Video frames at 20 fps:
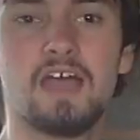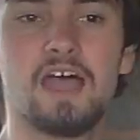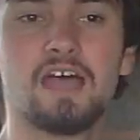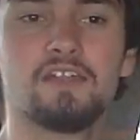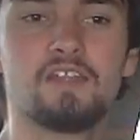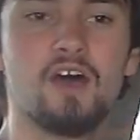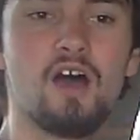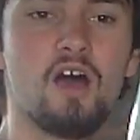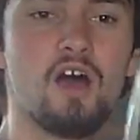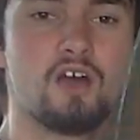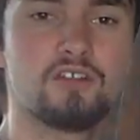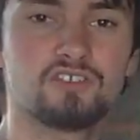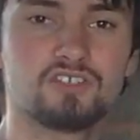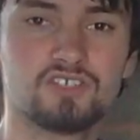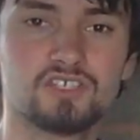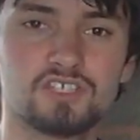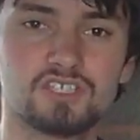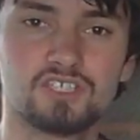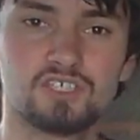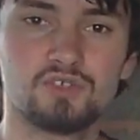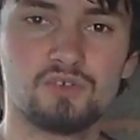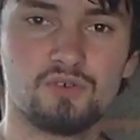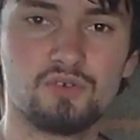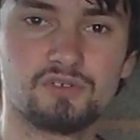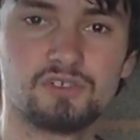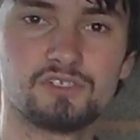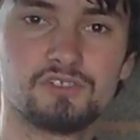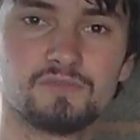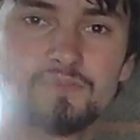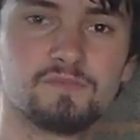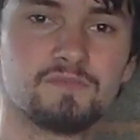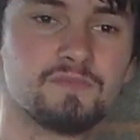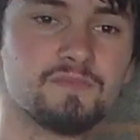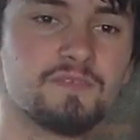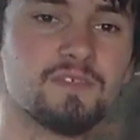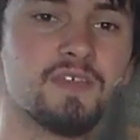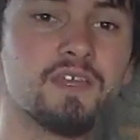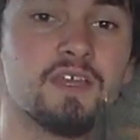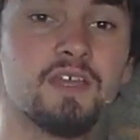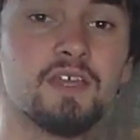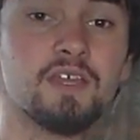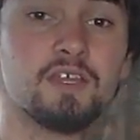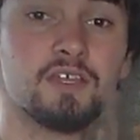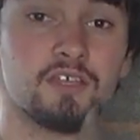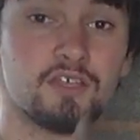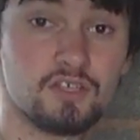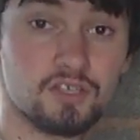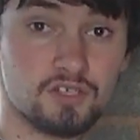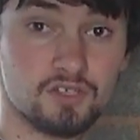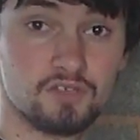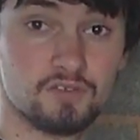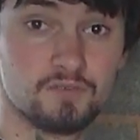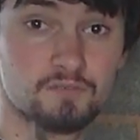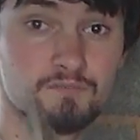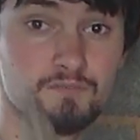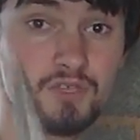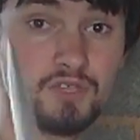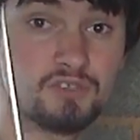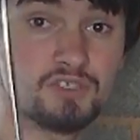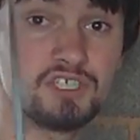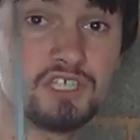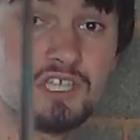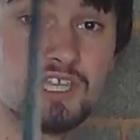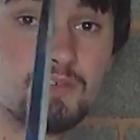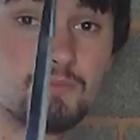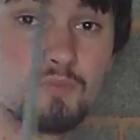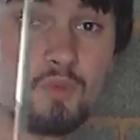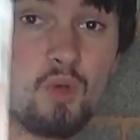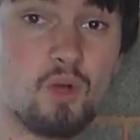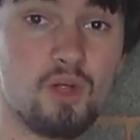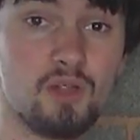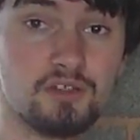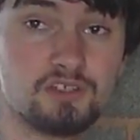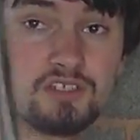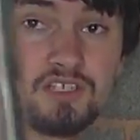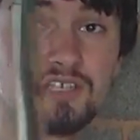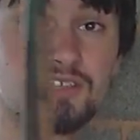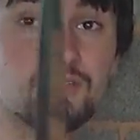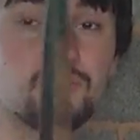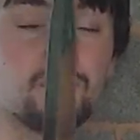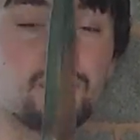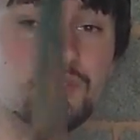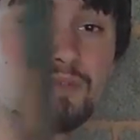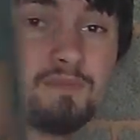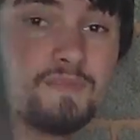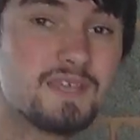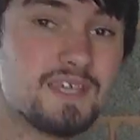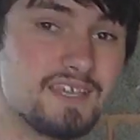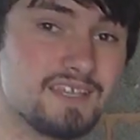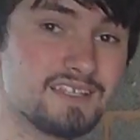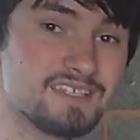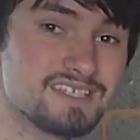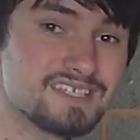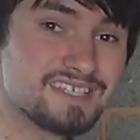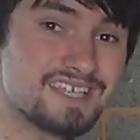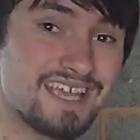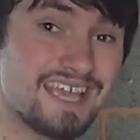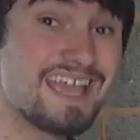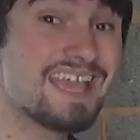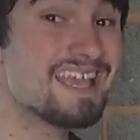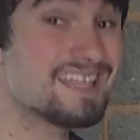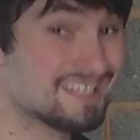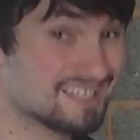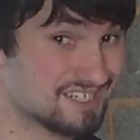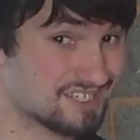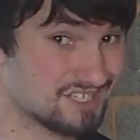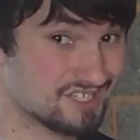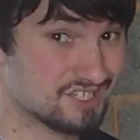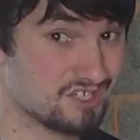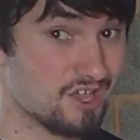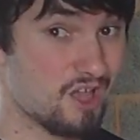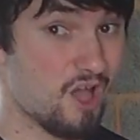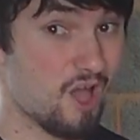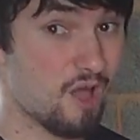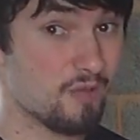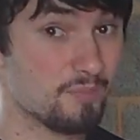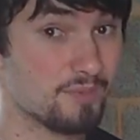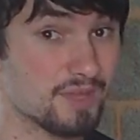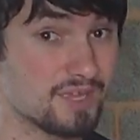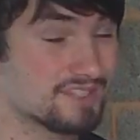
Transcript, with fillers: An Archer's Sword. Museum quality, which means it is sharp.